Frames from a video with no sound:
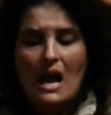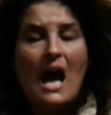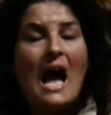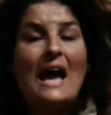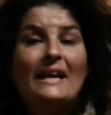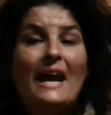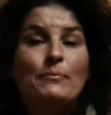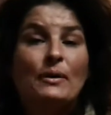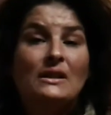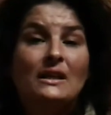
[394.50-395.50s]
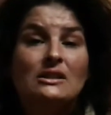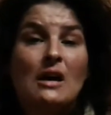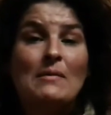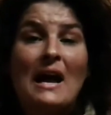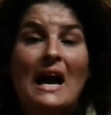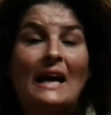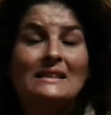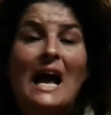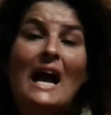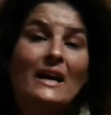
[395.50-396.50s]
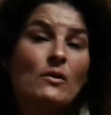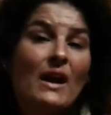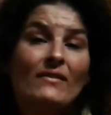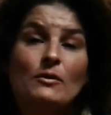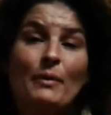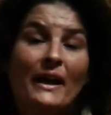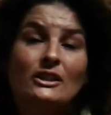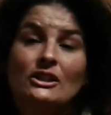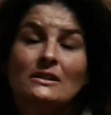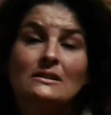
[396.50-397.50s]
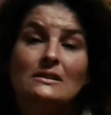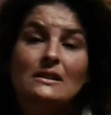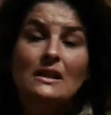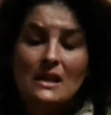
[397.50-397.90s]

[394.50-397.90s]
I can't put these on my eyes. I don't have the patience.